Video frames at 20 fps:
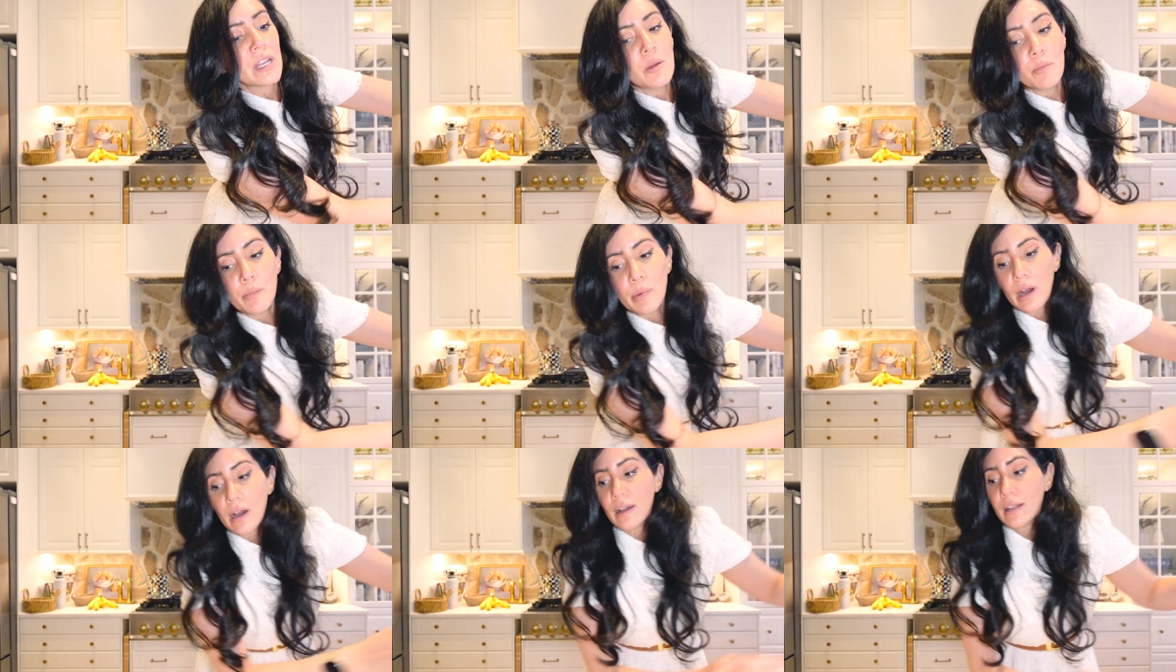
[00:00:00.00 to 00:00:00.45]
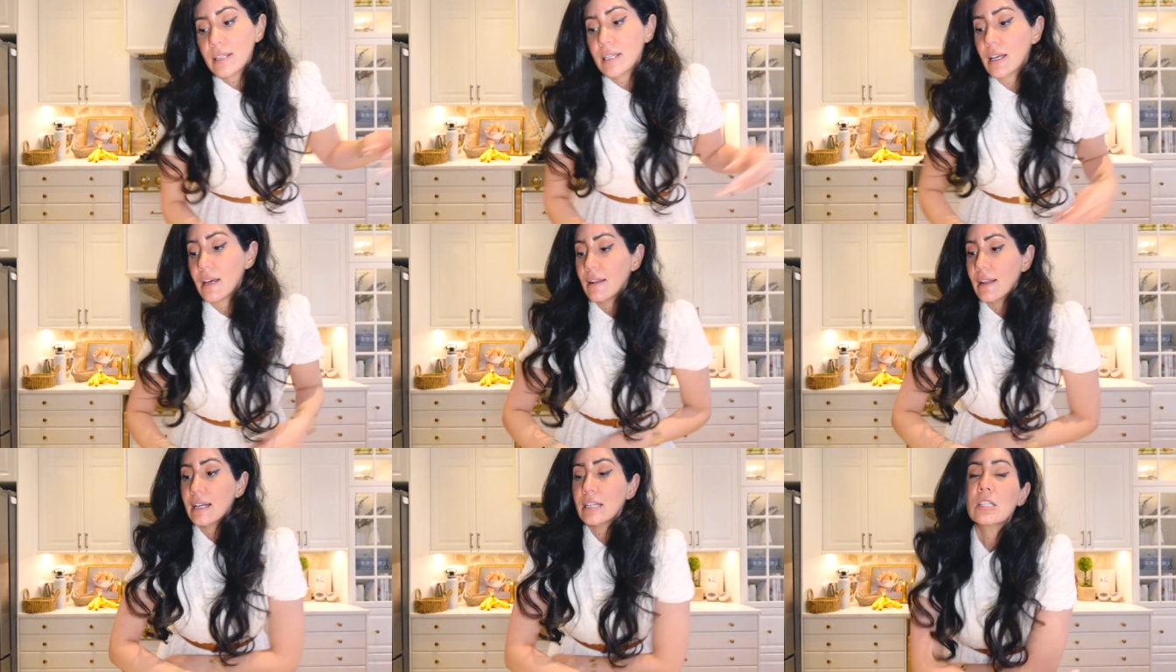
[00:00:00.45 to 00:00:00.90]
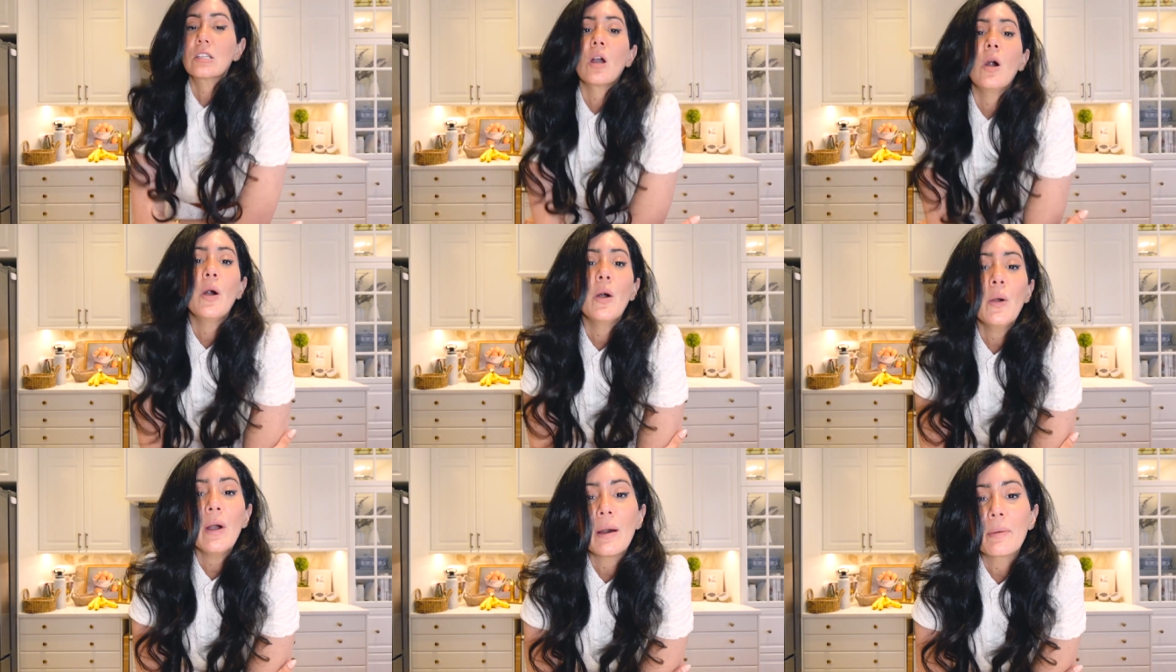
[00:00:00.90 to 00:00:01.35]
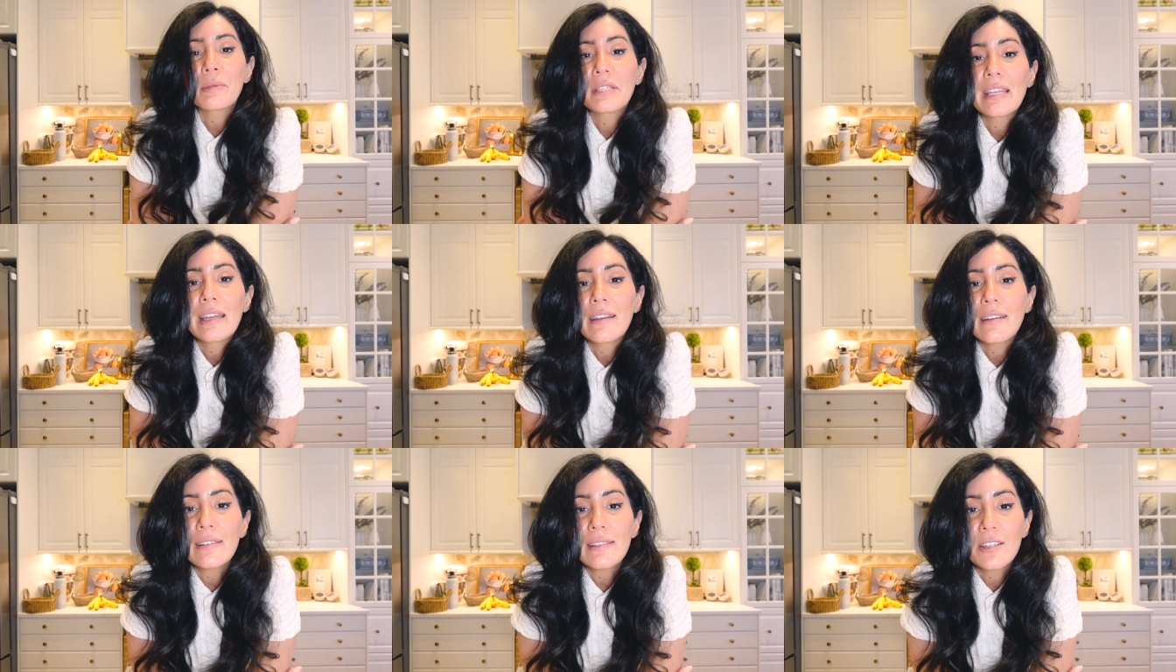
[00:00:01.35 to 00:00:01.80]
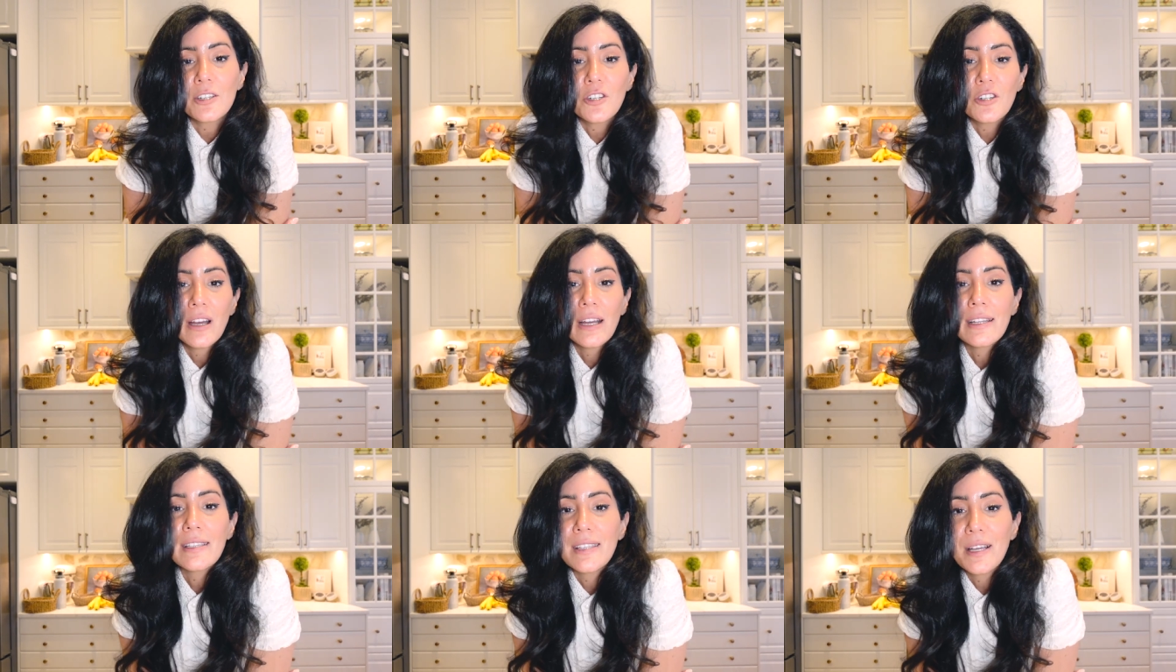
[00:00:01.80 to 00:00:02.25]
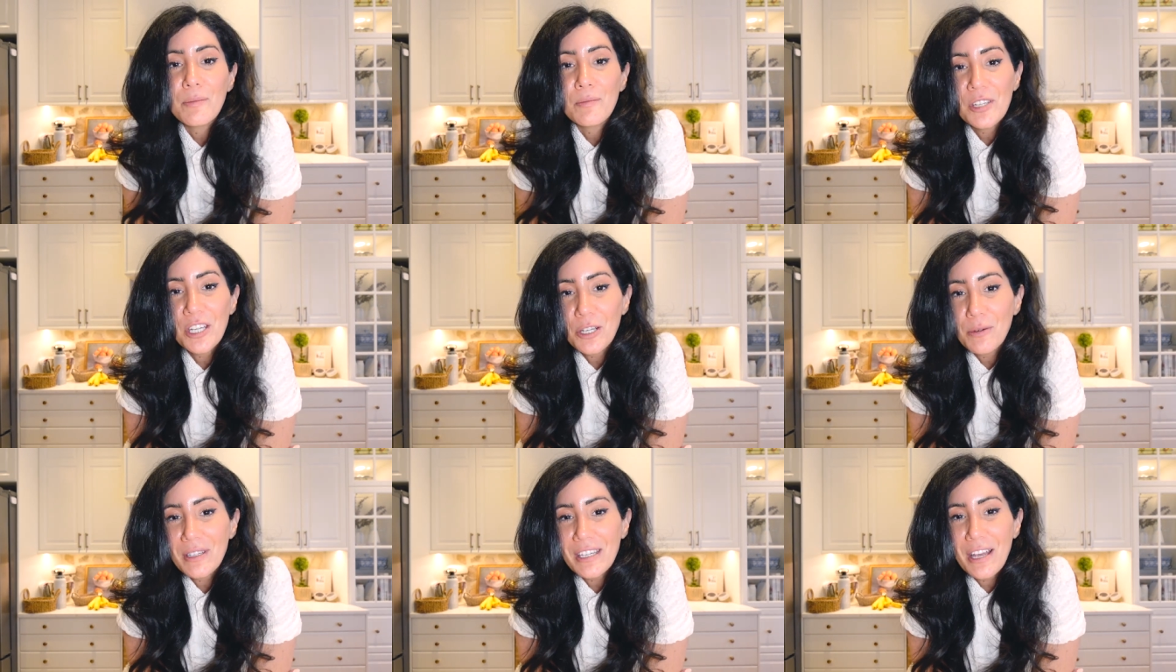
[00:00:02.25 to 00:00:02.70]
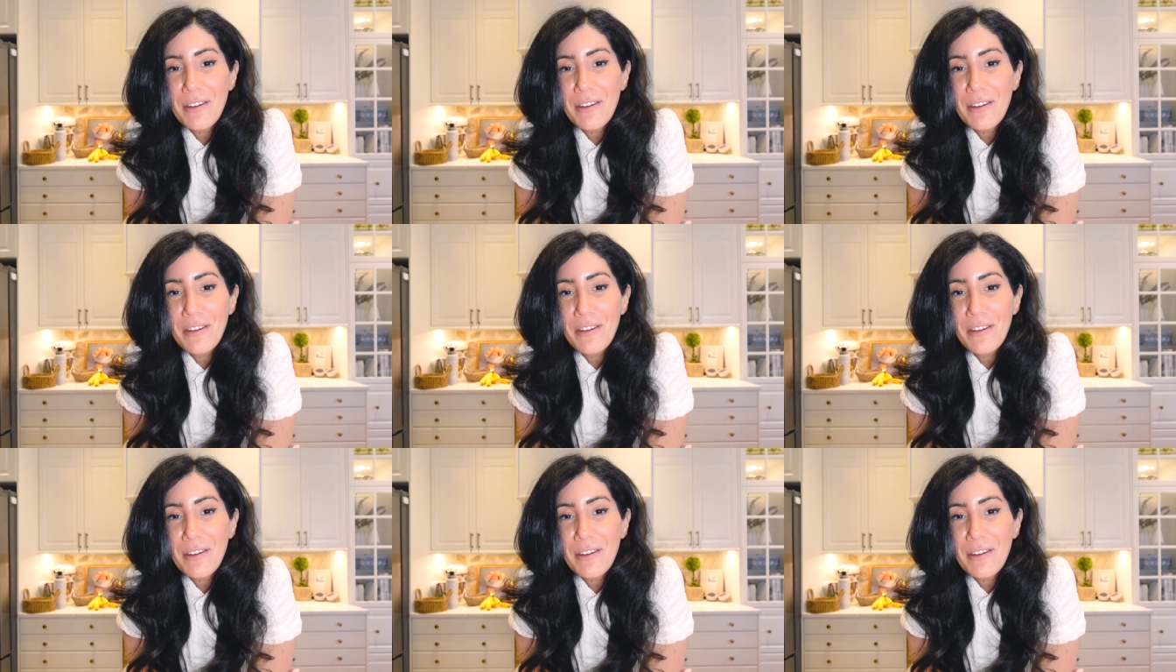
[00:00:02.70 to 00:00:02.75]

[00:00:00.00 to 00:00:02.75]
But let's go upstairs and try some Chicwish